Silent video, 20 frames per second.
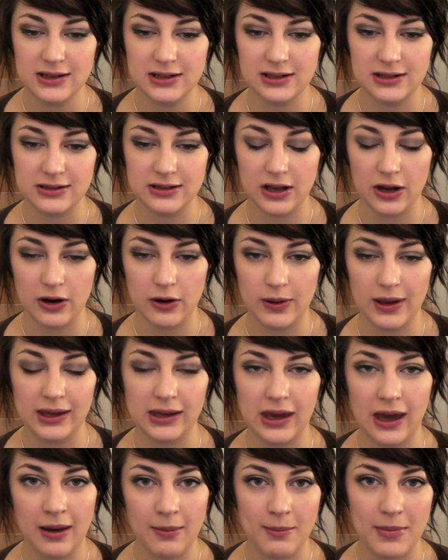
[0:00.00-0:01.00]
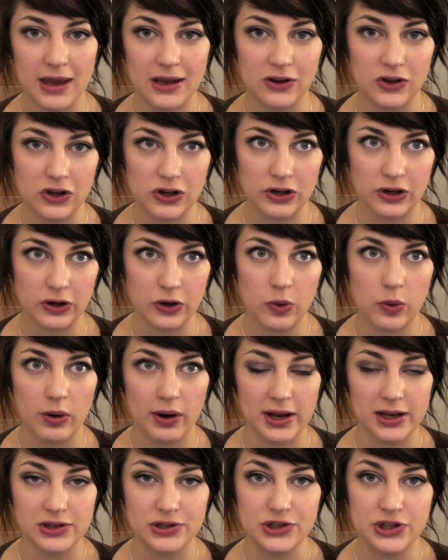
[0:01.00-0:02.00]
so it can make you look
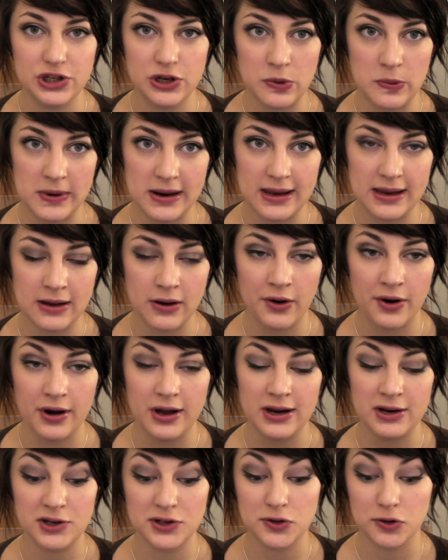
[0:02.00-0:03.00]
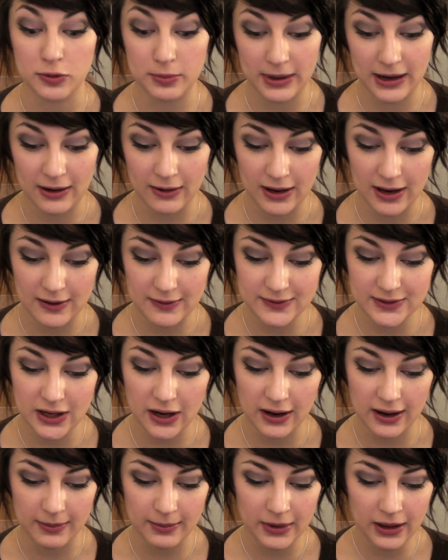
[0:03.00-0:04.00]
quite dewy in a short period of
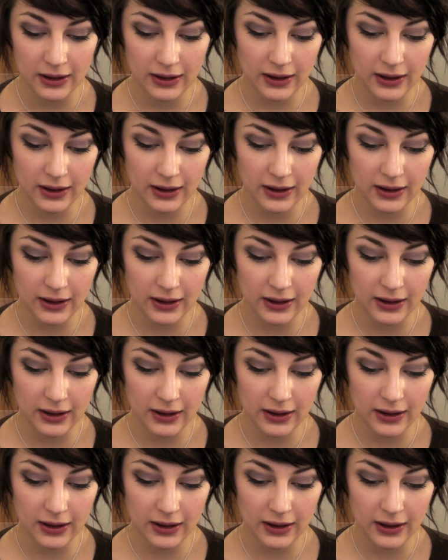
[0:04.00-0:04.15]
time.